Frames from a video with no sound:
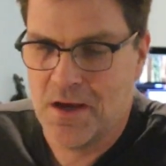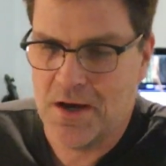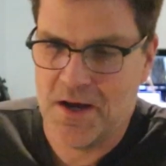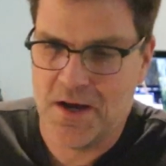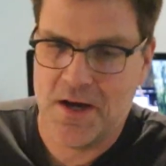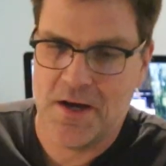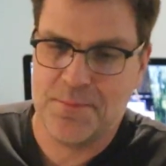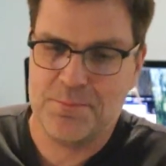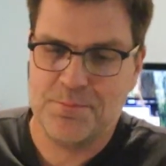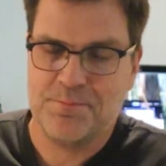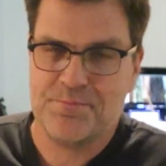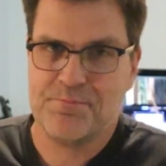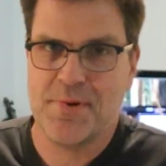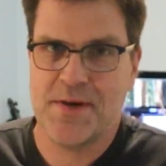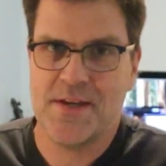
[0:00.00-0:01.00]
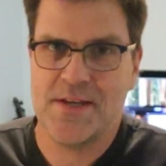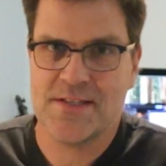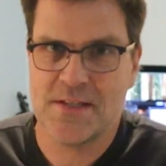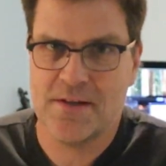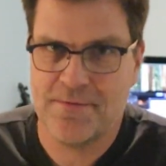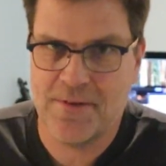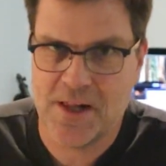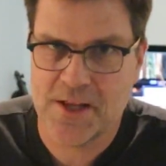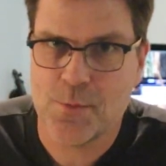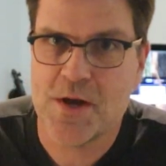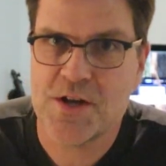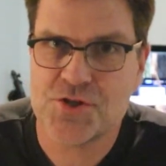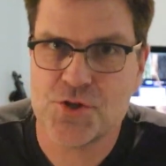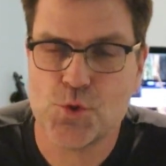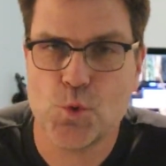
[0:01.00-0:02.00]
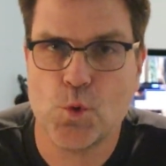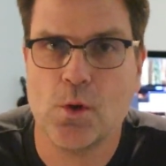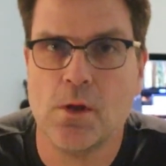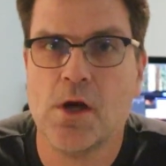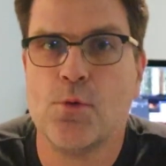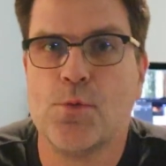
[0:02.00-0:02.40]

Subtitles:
But it's an evaluation tool.